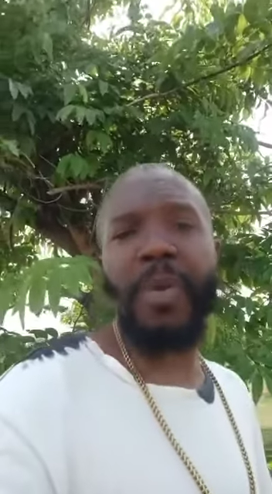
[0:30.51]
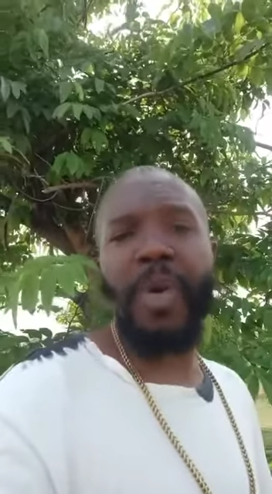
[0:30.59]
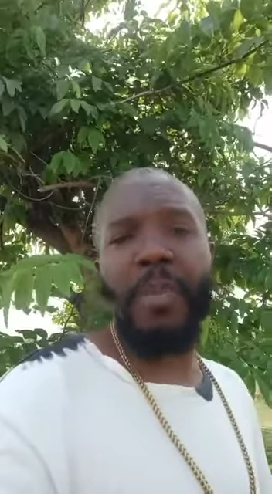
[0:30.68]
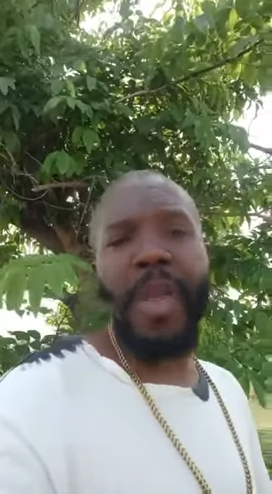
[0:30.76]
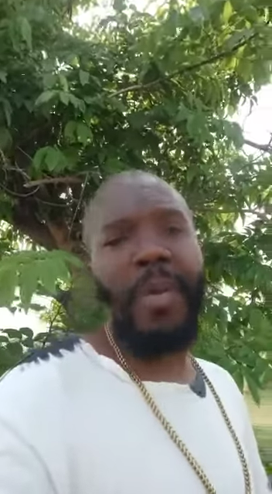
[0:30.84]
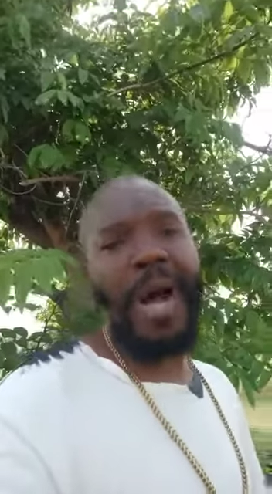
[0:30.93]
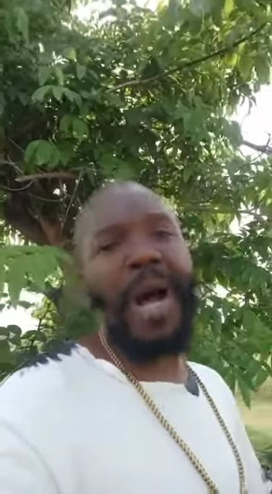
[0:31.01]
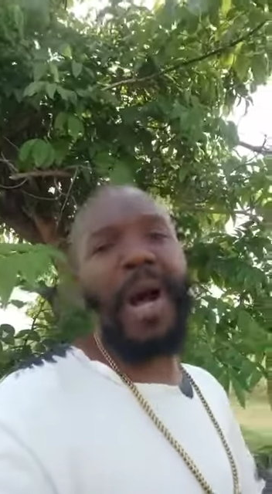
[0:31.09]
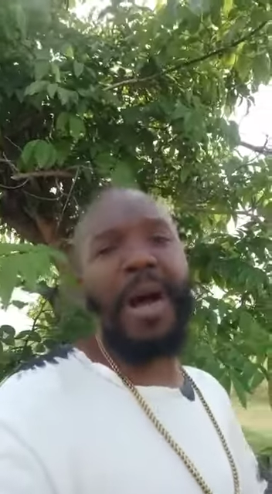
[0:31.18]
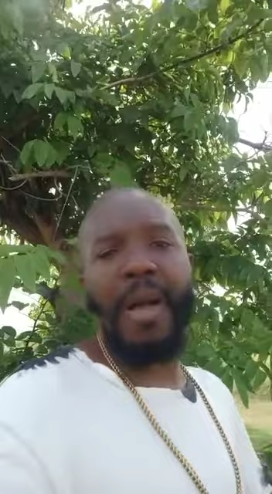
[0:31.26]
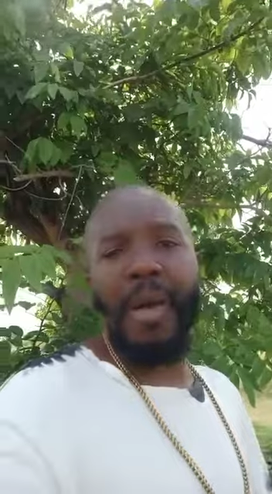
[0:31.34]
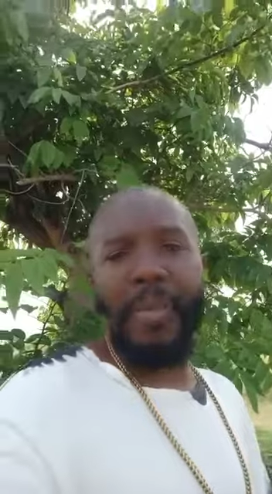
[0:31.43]
Me
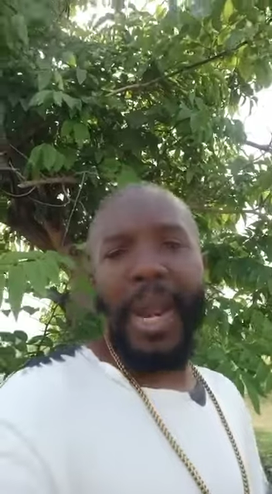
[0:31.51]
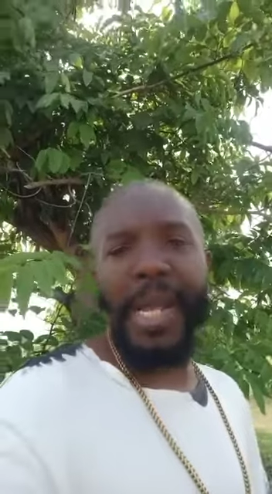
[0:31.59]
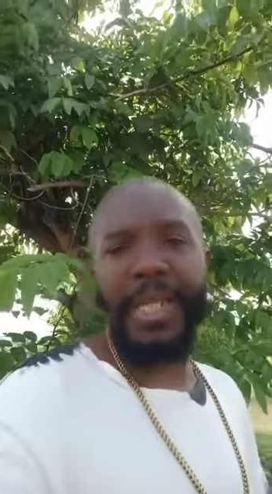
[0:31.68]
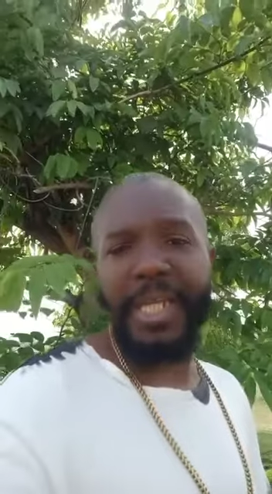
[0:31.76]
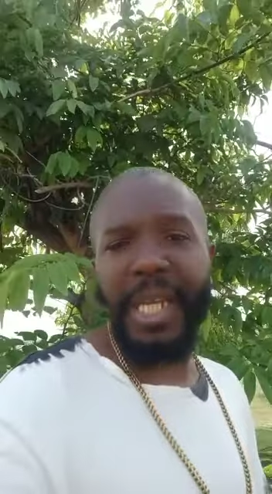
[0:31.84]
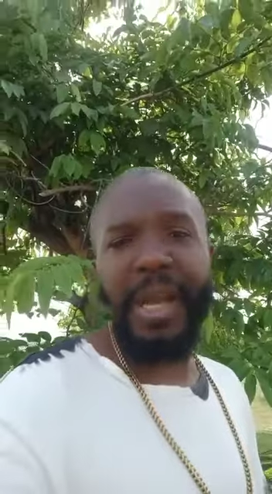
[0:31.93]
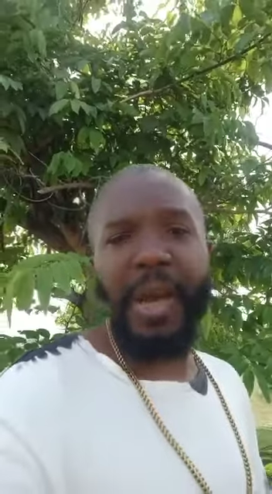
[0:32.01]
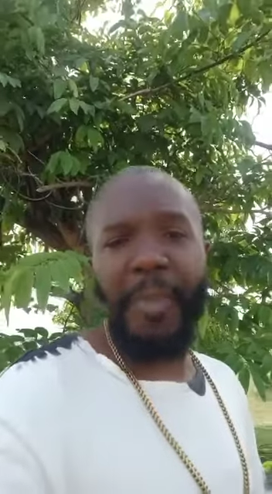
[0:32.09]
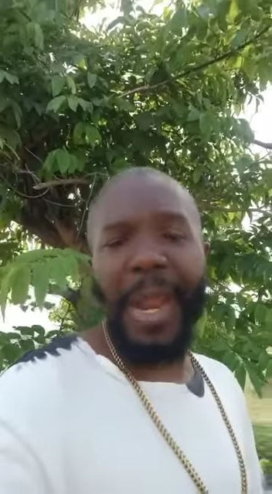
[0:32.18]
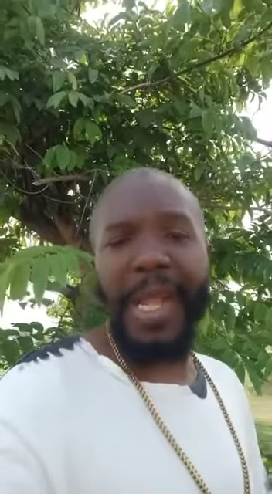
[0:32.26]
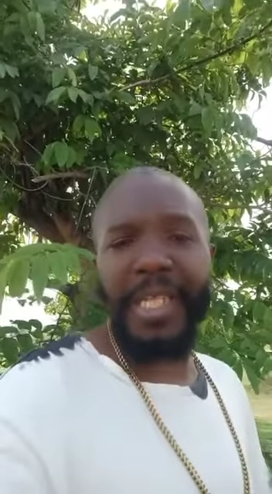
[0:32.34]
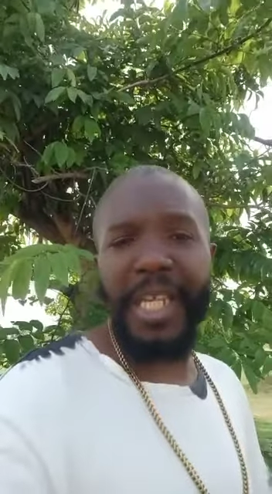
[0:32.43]
want plenty,
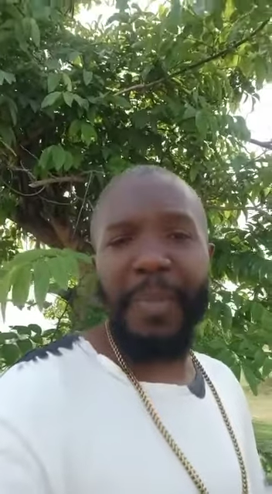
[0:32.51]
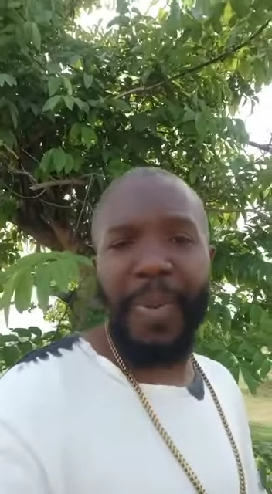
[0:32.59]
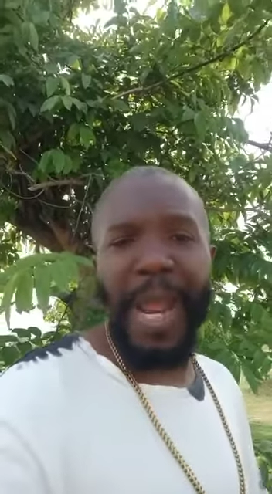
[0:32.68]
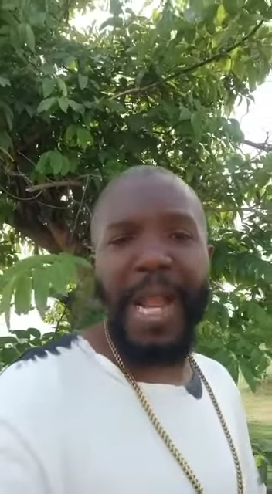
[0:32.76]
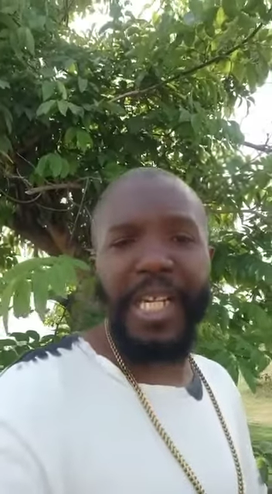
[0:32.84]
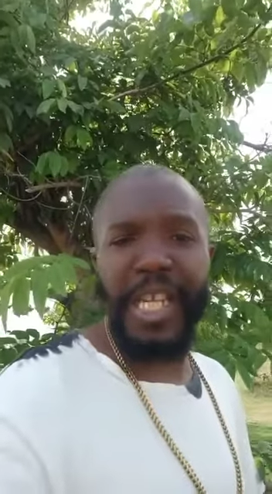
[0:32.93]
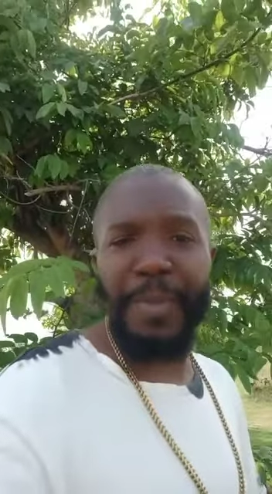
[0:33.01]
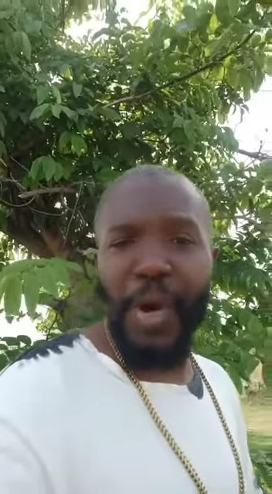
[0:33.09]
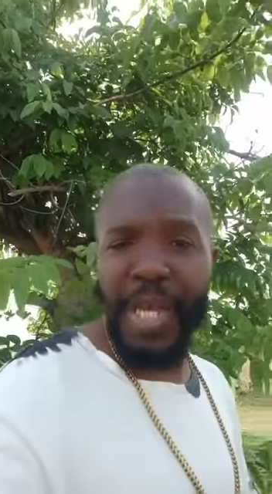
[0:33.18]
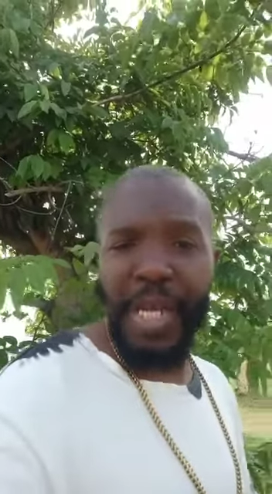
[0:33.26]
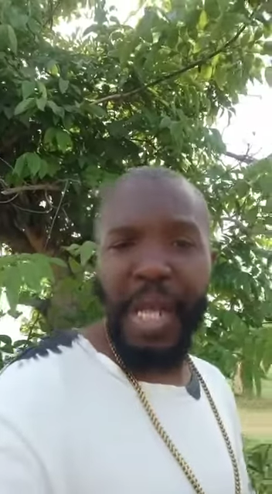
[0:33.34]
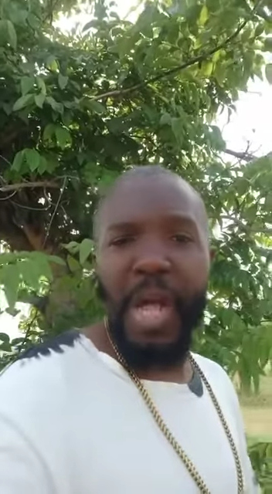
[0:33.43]
plenty, plenty
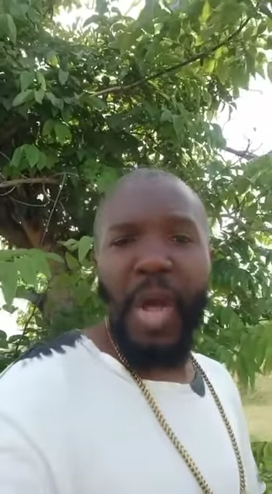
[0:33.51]
money.